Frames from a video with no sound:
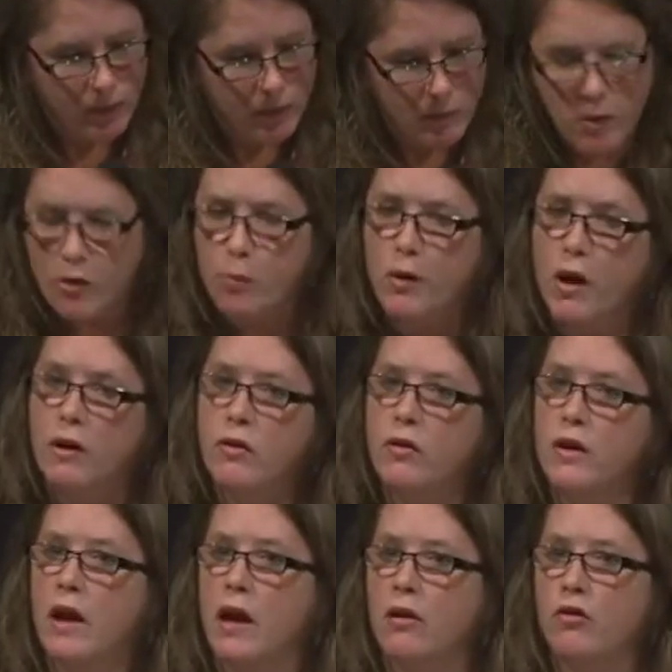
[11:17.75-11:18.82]

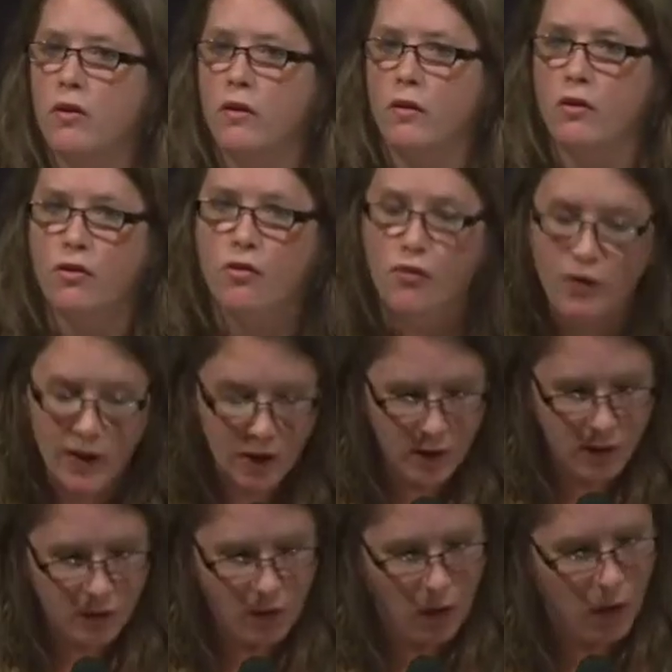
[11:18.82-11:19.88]
Mispronunciation, the
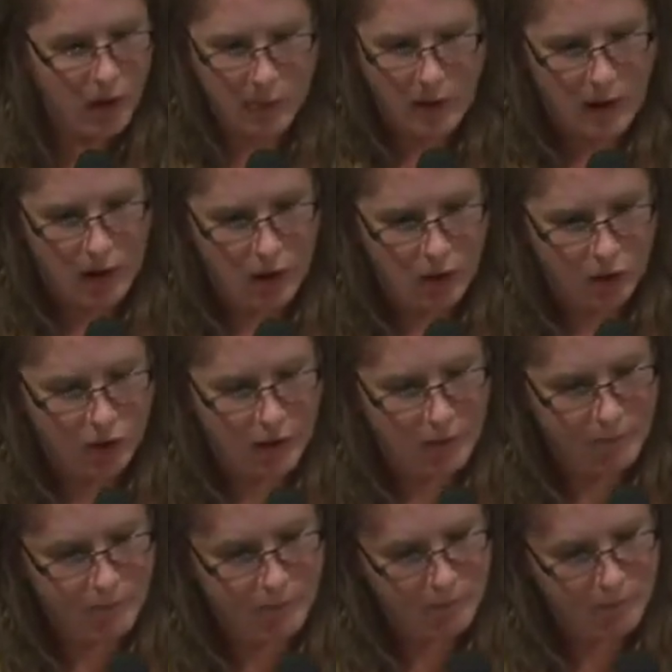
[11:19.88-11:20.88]
definitive autobiography.